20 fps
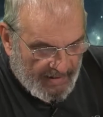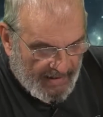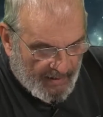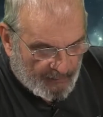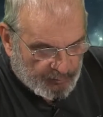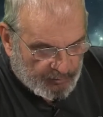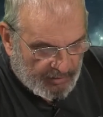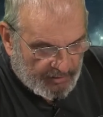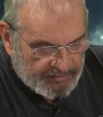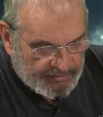
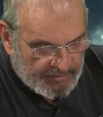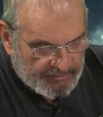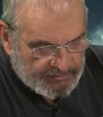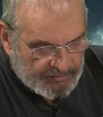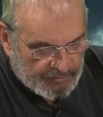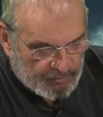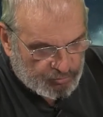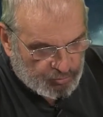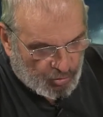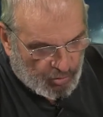after that, they
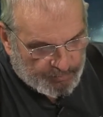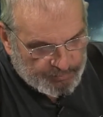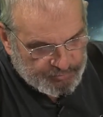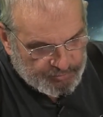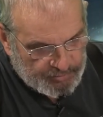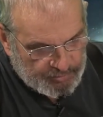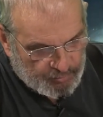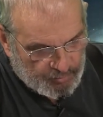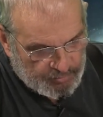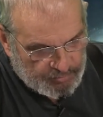sent a top
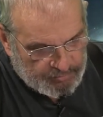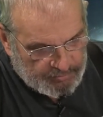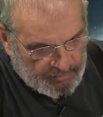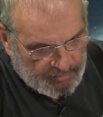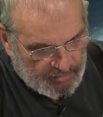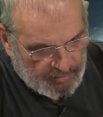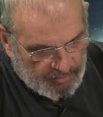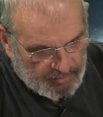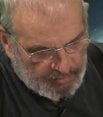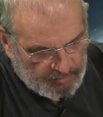secret
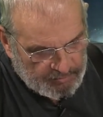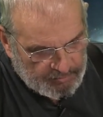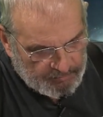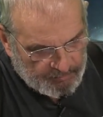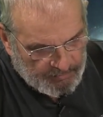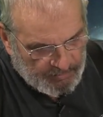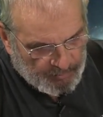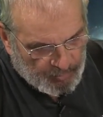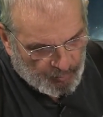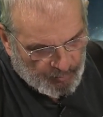uh,
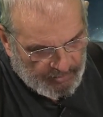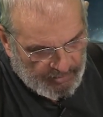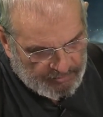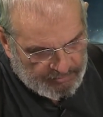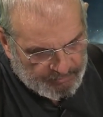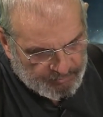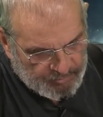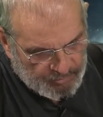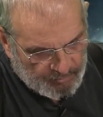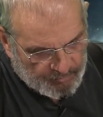
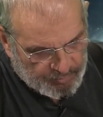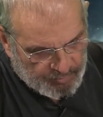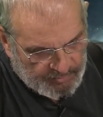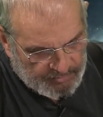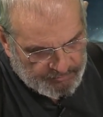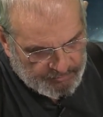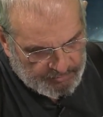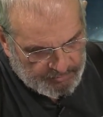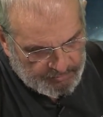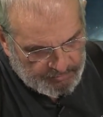memorandum to the
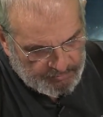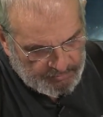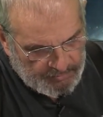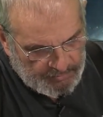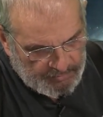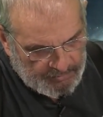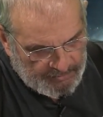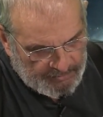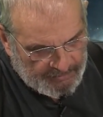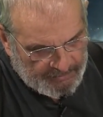president.
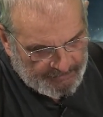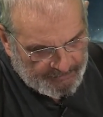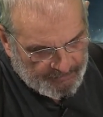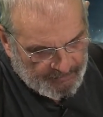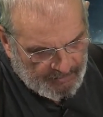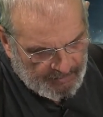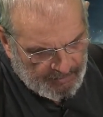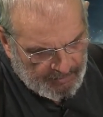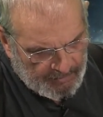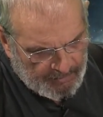
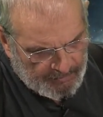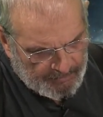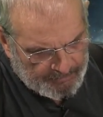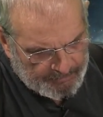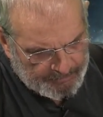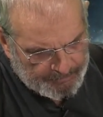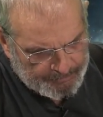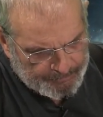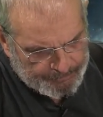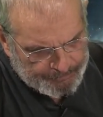
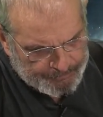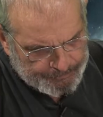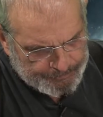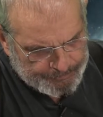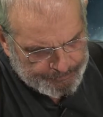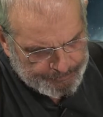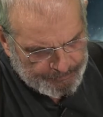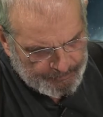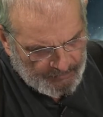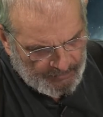Um,
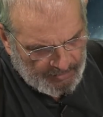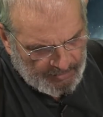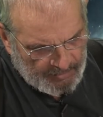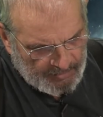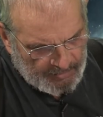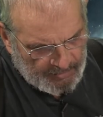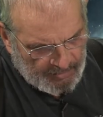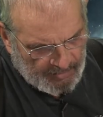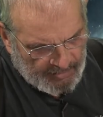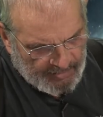
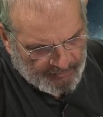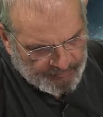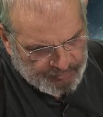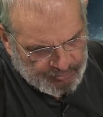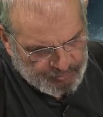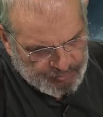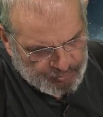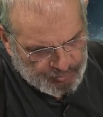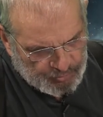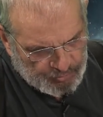I have
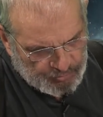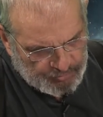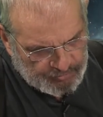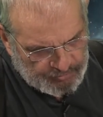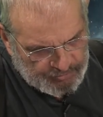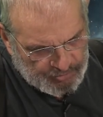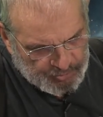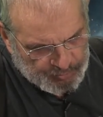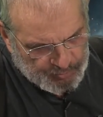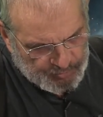considered the
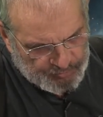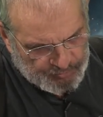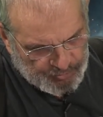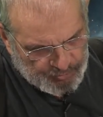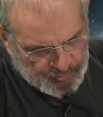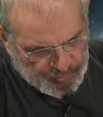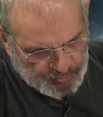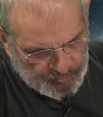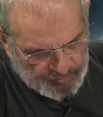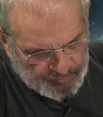
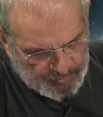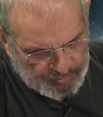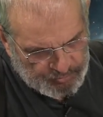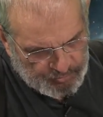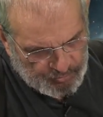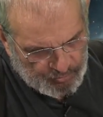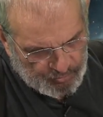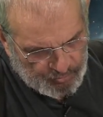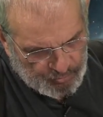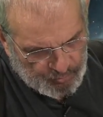disposition of the
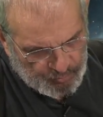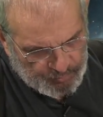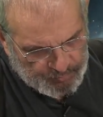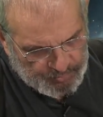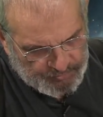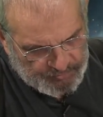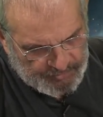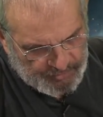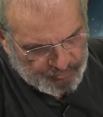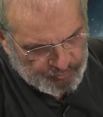material in
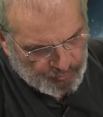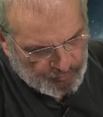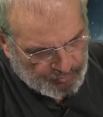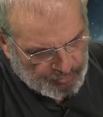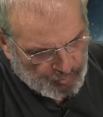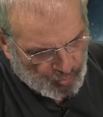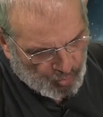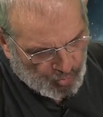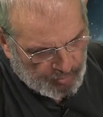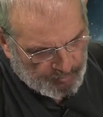possession of
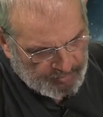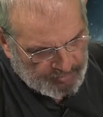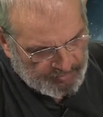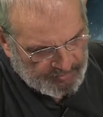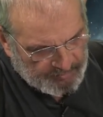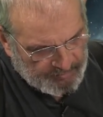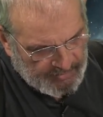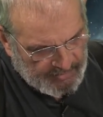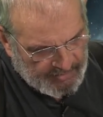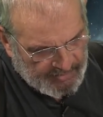the Army
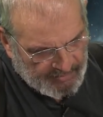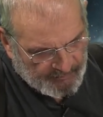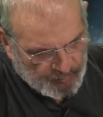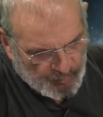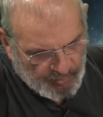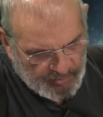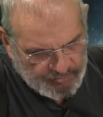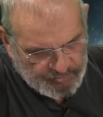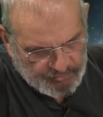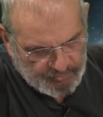that may have
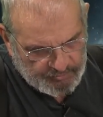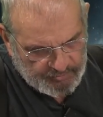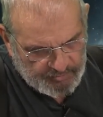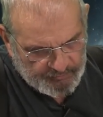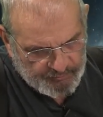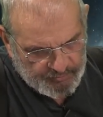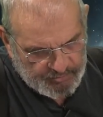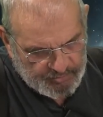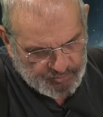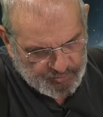great
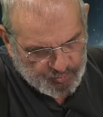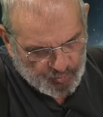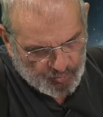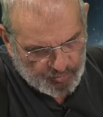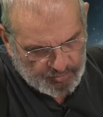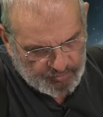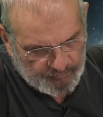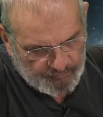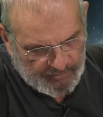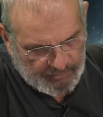significance
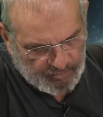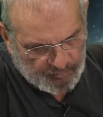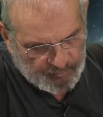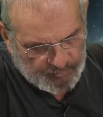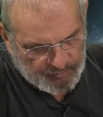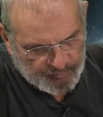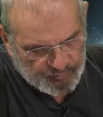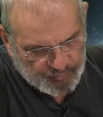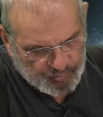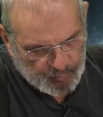toward the
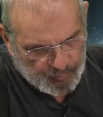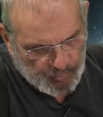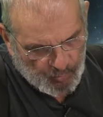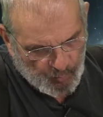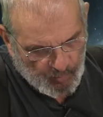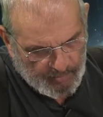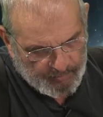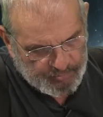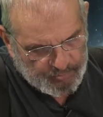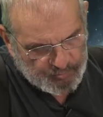development of super
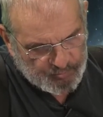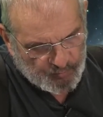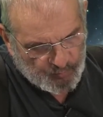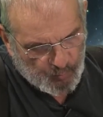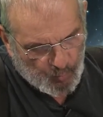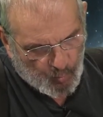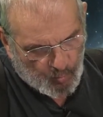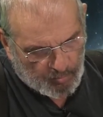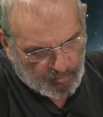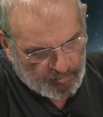weapons of
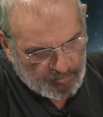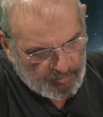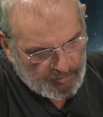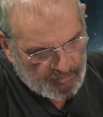war.